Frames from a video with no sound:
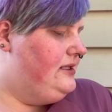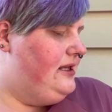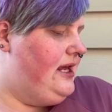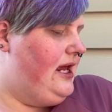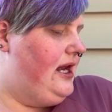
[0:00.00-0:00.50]

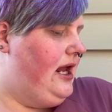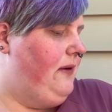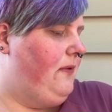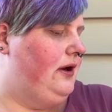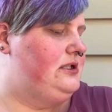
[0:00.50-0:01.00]
then I
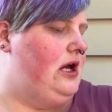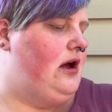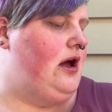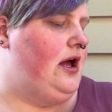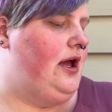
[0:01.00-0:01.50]
worked
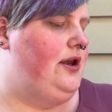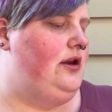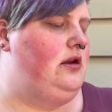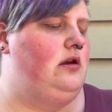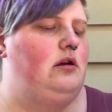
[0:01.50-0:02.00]
on,
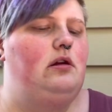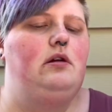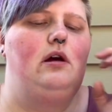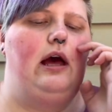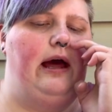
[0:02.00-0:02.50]

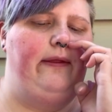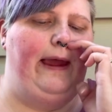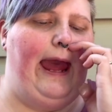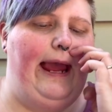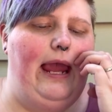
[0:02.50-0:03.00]
the
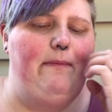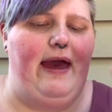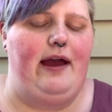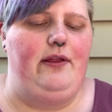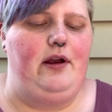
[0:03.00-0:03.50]
cat came
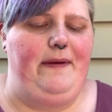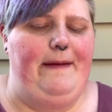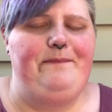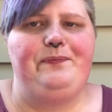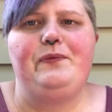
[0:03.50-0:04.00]
back a little bit.
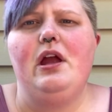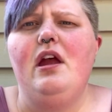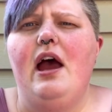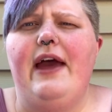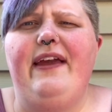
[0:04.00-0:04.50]

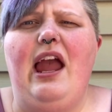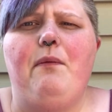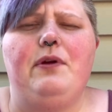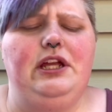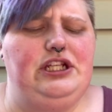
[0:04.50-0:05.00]
I think I
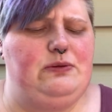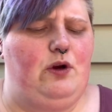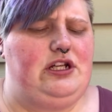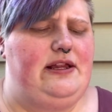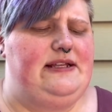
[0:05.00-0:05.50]
really just
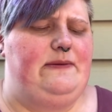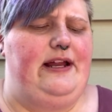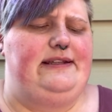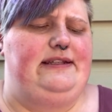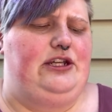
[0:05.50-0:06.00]
worked on this one
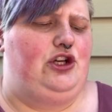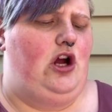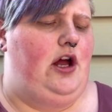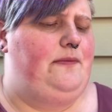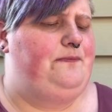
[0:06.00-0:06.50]
at
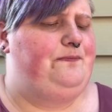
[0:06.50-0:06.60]
StitchCon.